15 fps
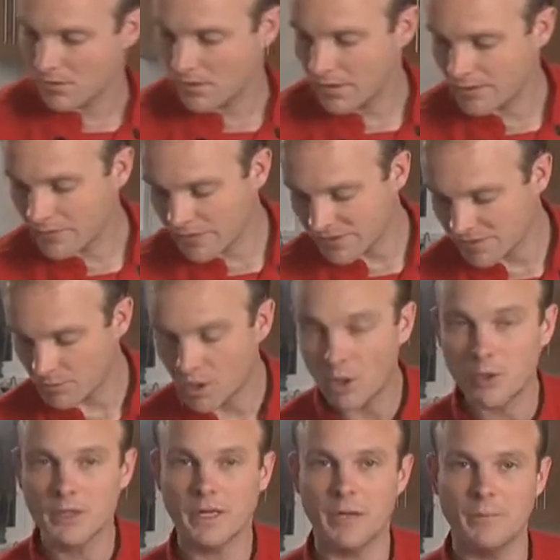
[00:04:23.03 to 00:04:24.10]
I've got some
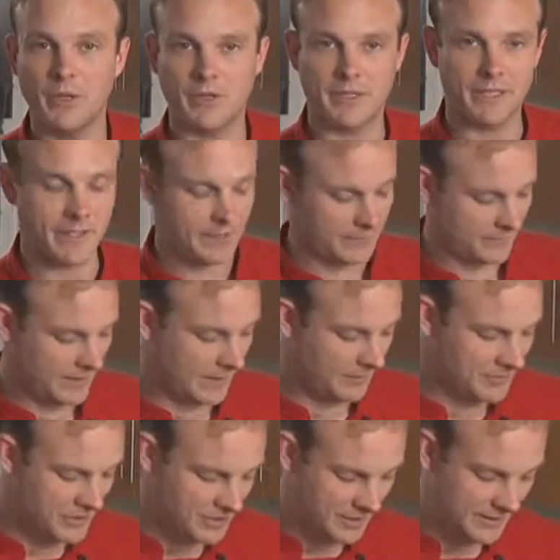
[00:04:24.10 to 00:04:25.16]
coconut milk here. And I'm
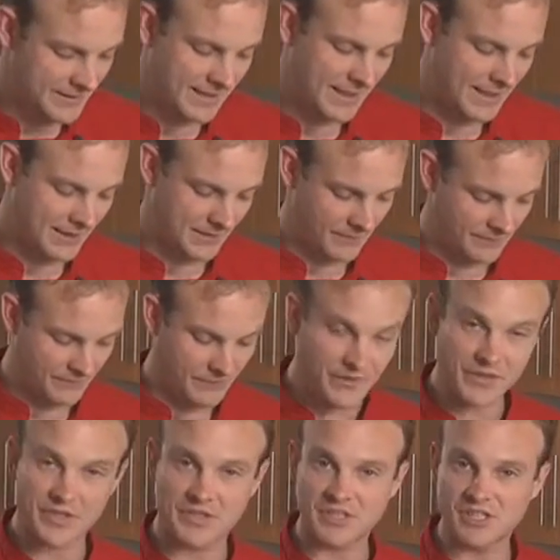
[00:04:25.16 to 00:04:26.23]
just going to take
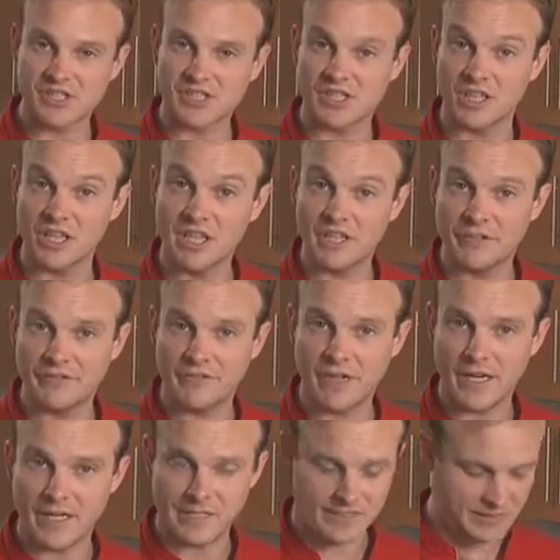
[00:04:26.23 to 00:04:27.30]
the
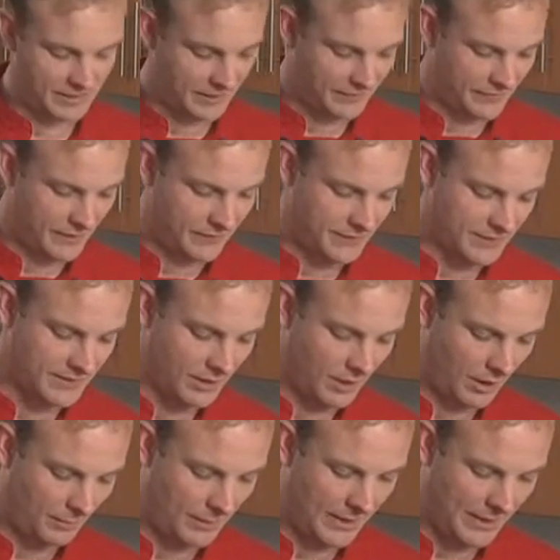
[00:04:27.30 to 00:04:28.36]
solidified stuff off the
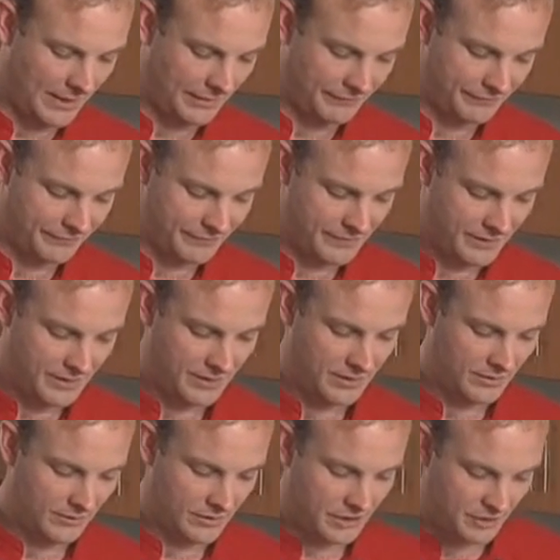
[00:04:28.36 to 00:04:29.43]
top half,
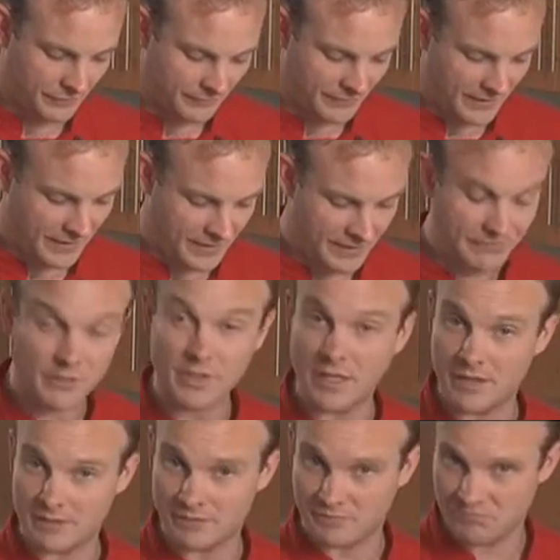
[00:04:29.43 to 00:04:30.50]
which you'll find if you get